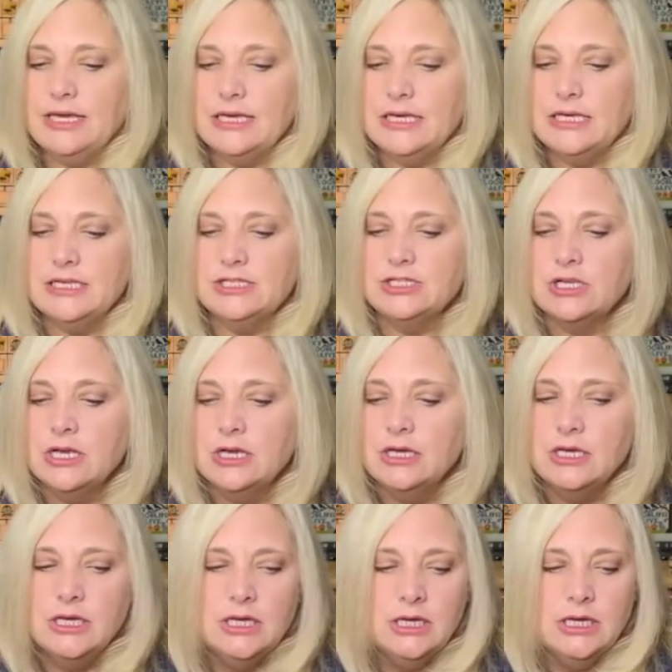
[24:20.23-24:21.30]
is,
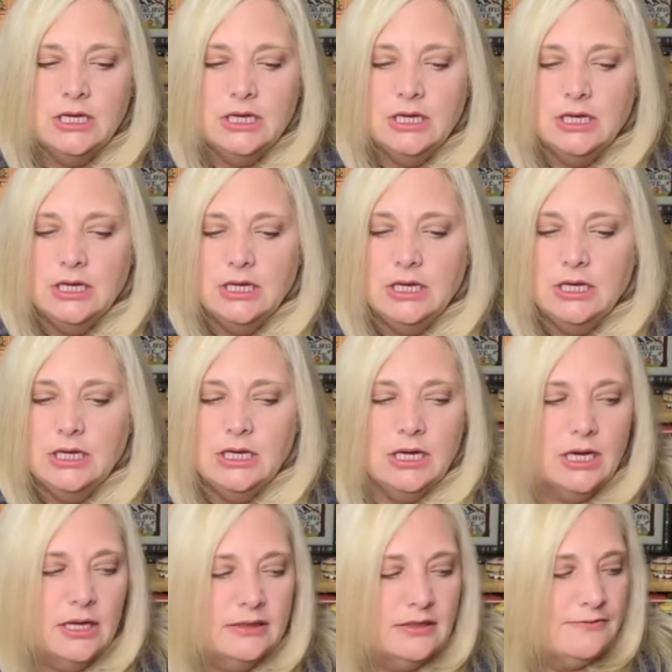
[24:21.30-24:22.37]

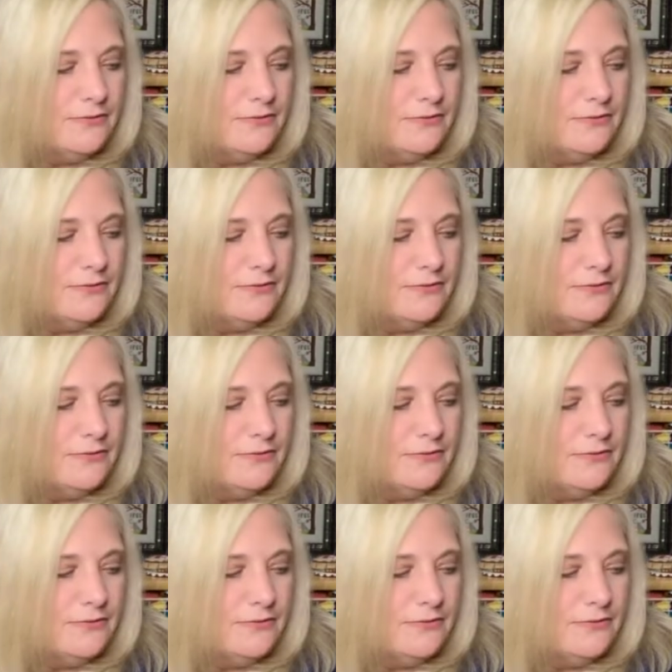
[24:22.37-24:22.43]
the